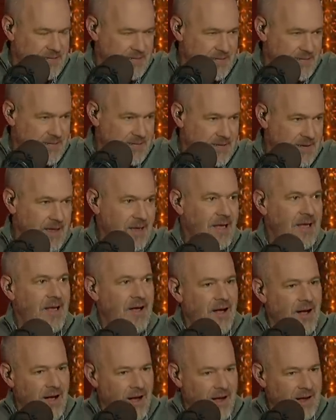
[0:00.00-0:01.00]
On the
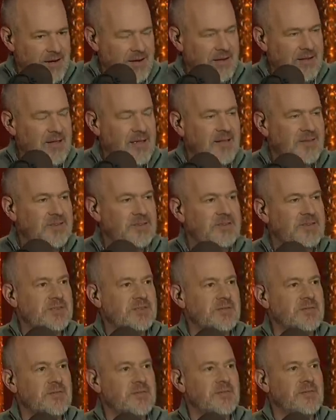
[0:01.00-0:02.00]
list. On the list. That's
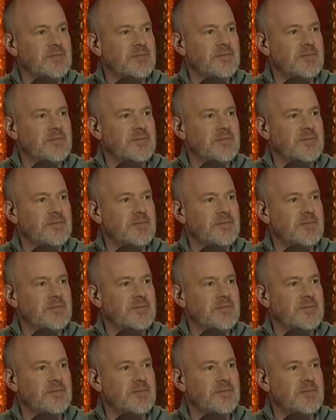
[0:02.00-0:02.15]
right.